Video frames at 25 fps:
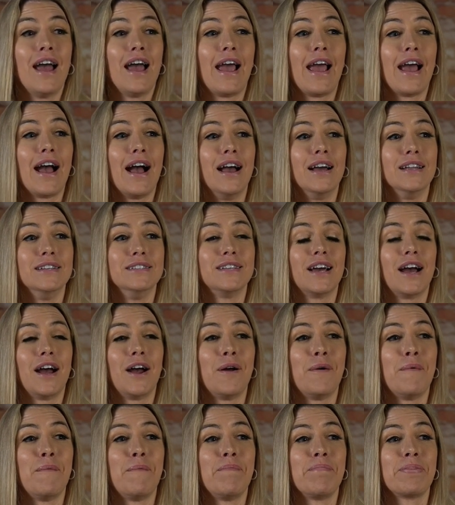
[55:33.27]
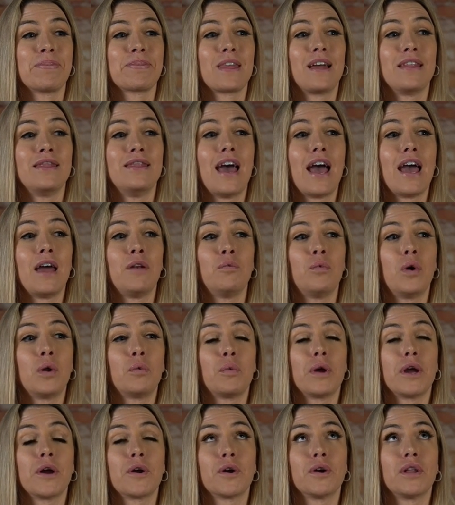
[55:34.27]
And um, then
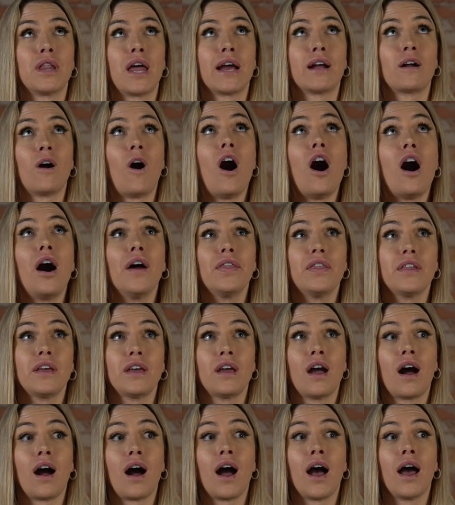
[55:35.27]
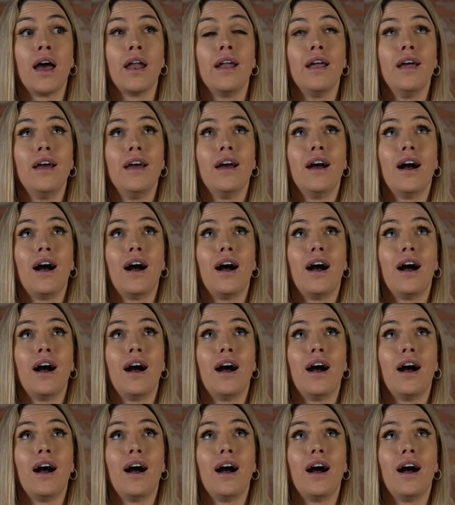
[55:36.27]
when we were like on the yacht,